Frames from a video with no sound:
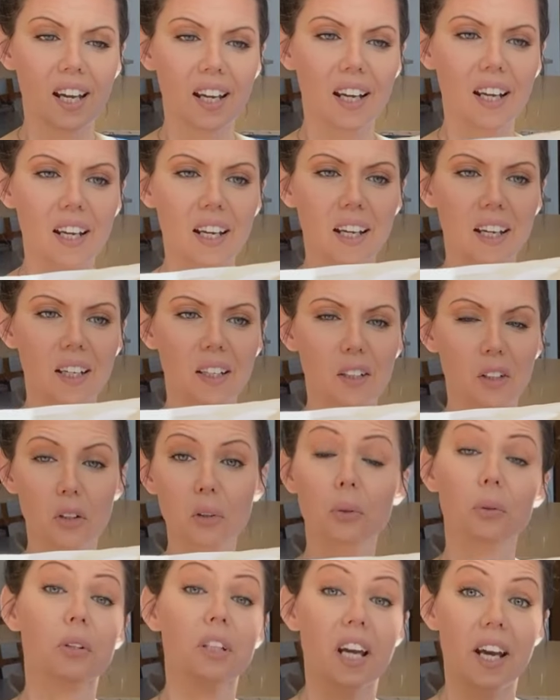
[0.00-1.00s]
and
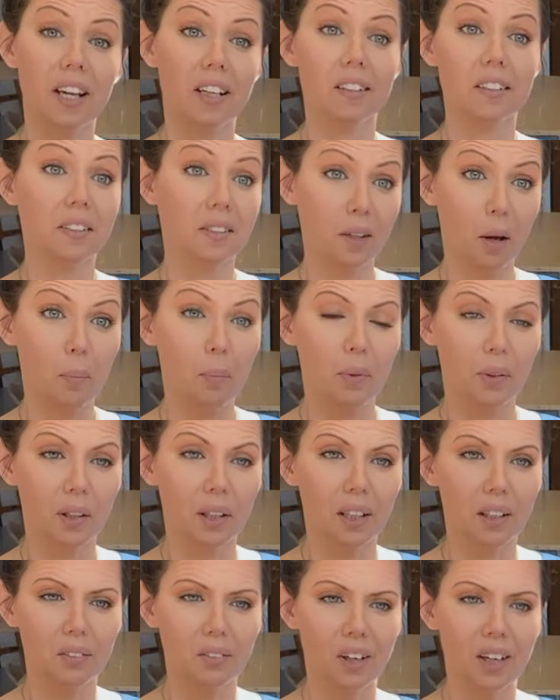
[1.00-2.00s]
create
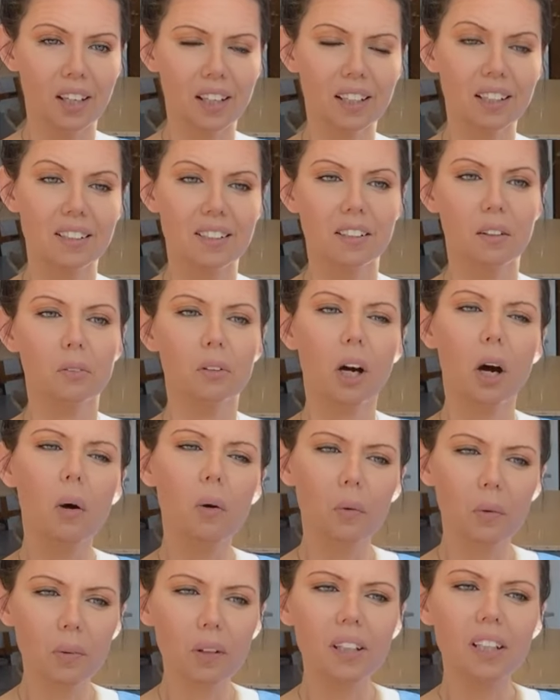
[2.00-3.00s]
something, right? Because they'll
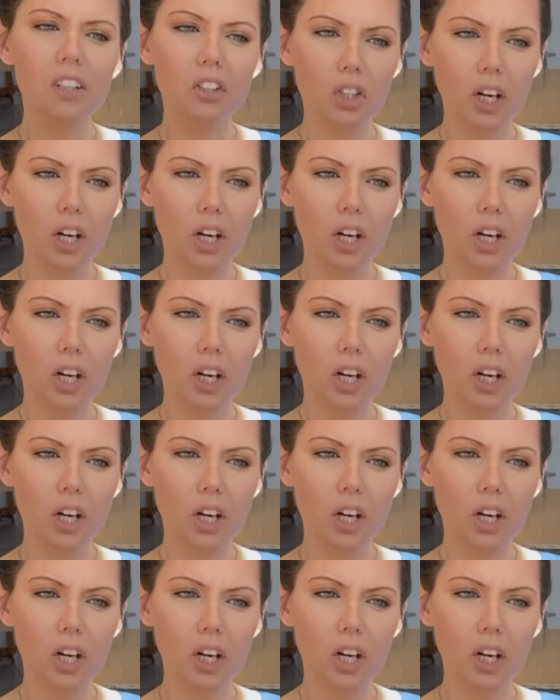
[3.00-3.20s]
know, well, it